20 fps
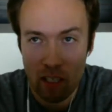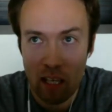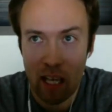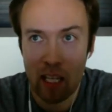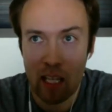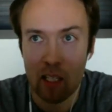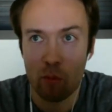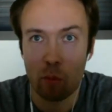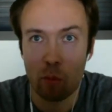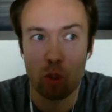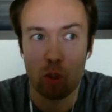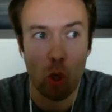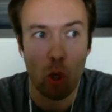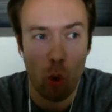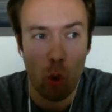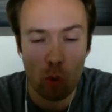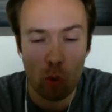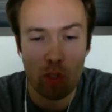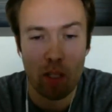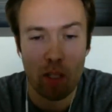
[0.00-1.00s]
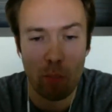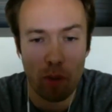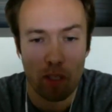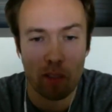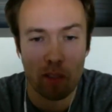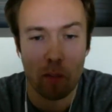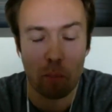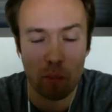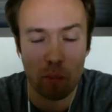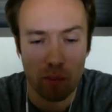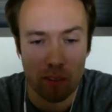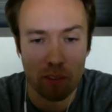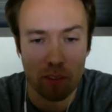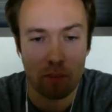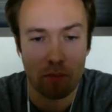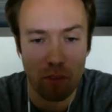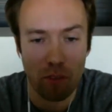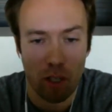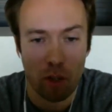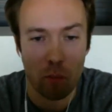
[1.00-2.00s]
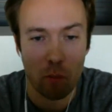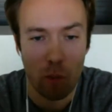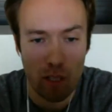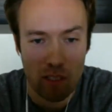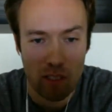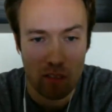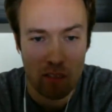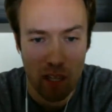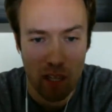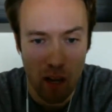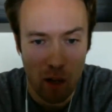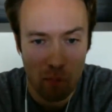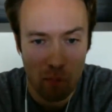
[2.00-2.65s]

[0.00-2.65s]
and it would totally have been a complete fucking waste of time.